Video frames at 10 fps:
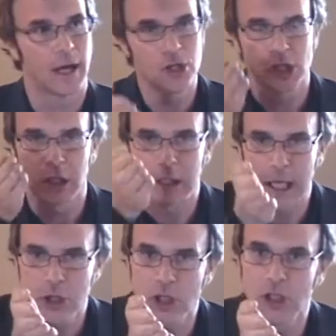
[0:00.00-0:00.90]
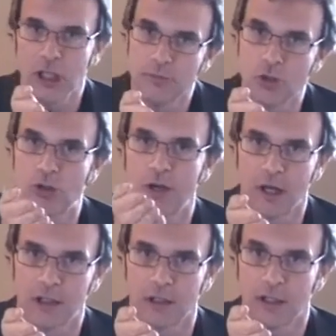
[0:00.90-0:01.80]
You're actually engaging the image
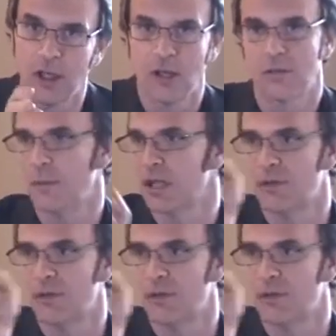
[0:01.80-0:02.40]
directly. So I